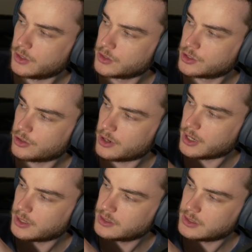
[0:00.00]
you know,
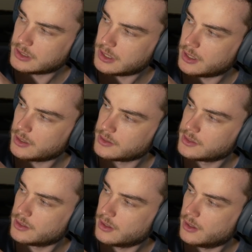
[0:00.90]
strikes,
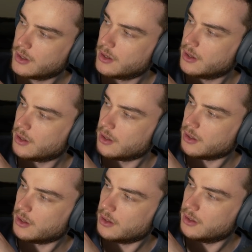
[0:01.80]
discards,
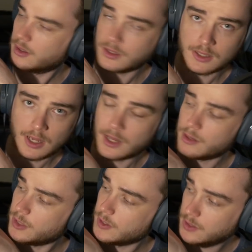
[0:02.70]
dead
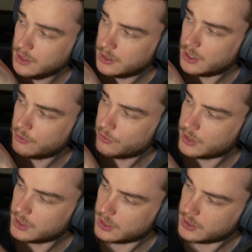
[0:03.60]
enemies, dead
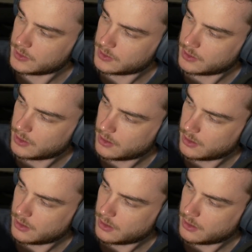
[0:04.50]
friendlies,